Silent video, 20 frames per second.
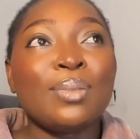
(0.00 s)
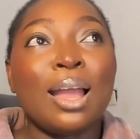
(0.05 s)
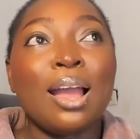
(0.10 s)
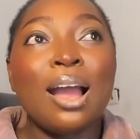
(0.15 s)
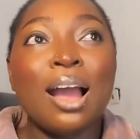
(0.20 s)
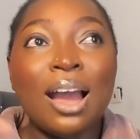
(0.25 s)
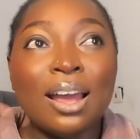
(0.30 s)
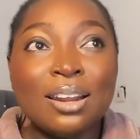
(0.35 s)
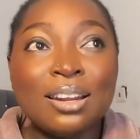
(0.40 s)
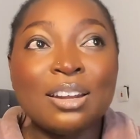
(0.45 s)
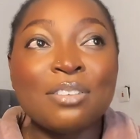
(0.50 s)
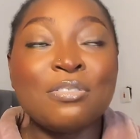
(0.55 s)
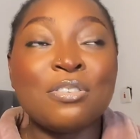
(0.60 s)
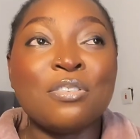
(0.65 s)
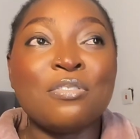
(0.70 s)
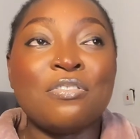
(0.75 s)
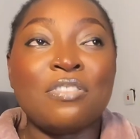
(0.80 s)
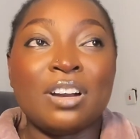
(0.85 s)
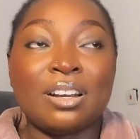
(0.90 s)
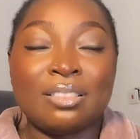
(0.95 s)
Another fun
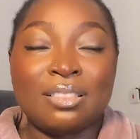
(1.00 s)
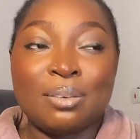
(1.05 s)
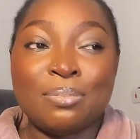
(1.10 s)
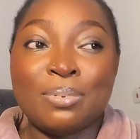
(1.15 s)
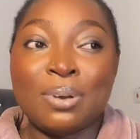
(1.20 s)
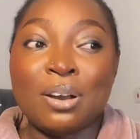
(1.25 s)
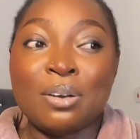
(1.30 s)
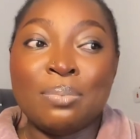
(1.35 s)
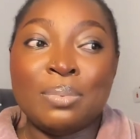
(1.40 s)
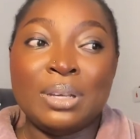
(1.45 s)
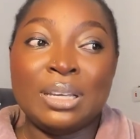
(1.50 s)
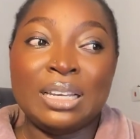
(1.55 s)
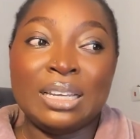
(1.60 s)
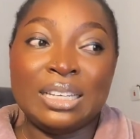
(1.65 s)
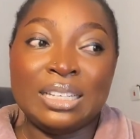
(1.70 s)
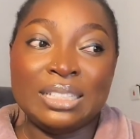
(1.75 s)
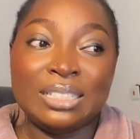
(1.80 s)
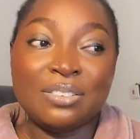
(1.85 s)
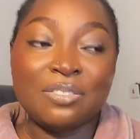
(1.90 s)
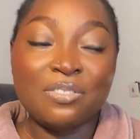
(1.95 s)
fact about
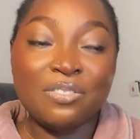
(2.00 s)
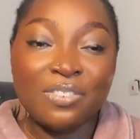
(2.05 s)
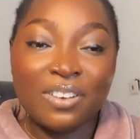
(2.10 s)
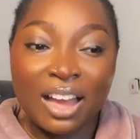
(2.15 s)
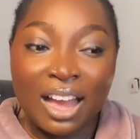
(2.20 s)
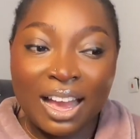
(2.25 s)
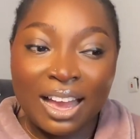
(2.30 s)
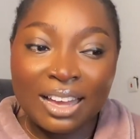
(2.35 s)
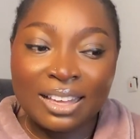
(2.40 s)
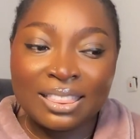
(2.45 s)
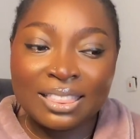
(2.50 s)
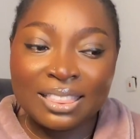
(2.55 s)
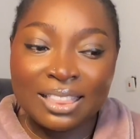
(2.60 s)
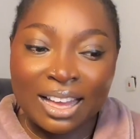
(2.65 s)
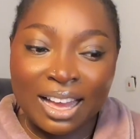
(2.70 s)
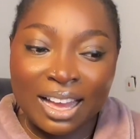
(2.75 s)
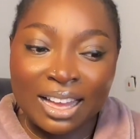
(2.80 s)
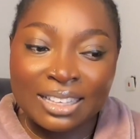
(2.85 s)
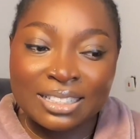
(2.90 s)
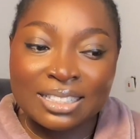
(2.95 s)
me is the fact
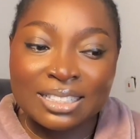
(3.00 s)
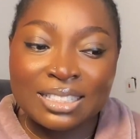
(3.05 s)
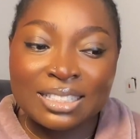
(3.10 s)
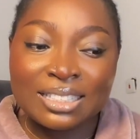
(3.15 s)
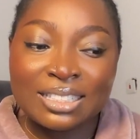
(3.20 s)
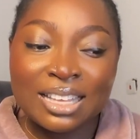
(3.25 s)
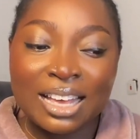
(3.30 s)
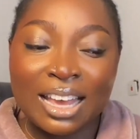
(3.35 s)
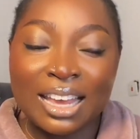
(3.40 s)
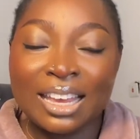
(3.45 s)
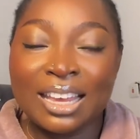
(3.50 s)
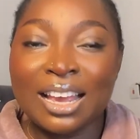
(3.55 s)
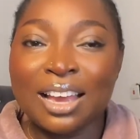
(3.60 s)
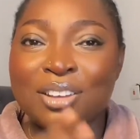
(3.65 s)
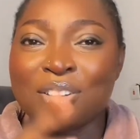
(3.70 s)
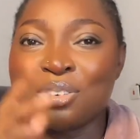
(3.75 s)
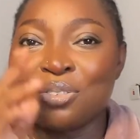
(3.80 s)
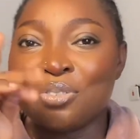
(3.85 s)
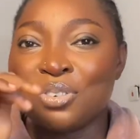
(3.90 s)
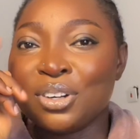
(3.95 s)
that, hey, I
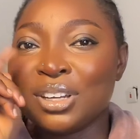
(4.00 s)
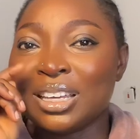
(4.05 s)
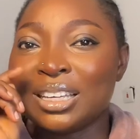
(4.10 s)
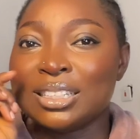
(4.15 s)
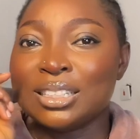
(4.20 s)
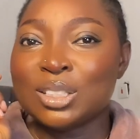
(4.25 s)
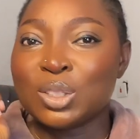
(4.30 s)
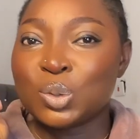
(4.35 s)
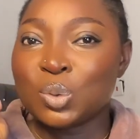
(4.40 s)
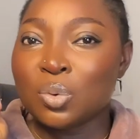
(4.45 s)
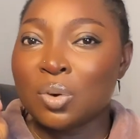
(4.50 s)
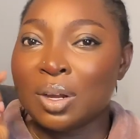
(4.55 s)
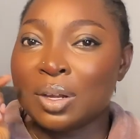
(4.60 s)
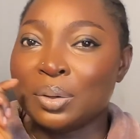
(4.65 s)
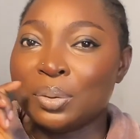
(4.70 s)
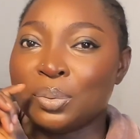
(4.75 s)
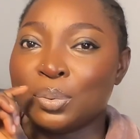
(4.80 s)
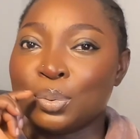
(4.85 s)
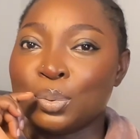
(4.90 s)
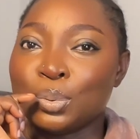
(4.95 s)
don't forget this
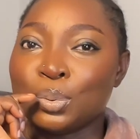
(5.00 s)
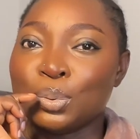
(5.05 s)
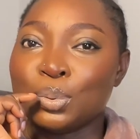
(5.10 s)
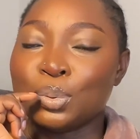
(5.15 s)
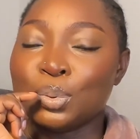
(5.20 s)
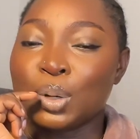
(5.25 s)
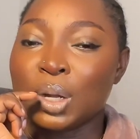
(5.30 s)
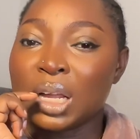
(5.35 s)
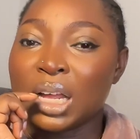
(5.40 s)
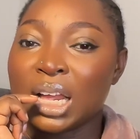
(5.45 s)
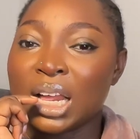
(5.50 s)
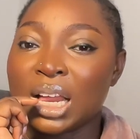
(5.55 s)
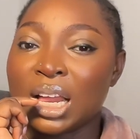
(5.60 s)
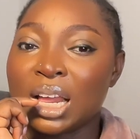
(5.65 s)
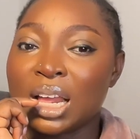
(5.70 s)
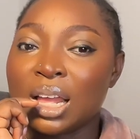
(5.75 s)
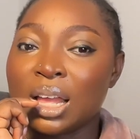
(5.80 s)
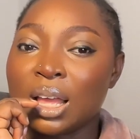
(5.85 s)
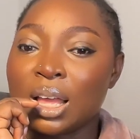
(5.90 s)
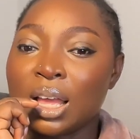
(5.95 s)
one.
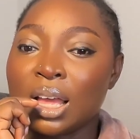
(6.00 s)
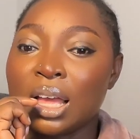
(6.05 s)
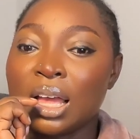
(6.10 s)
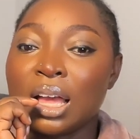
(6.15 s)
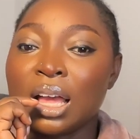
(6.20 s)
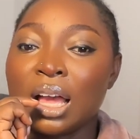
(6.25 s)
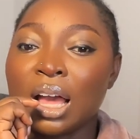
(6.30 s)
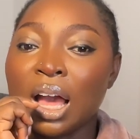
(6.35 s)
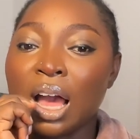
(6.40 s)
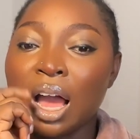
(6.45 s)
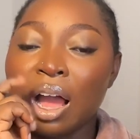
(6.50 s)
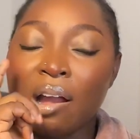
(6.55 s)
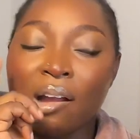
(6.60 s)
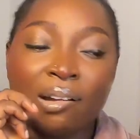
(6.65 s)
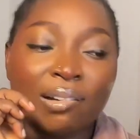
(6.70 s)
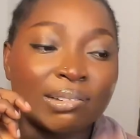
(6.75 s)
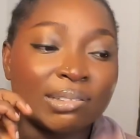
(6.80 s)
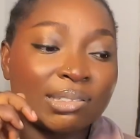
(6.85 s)
I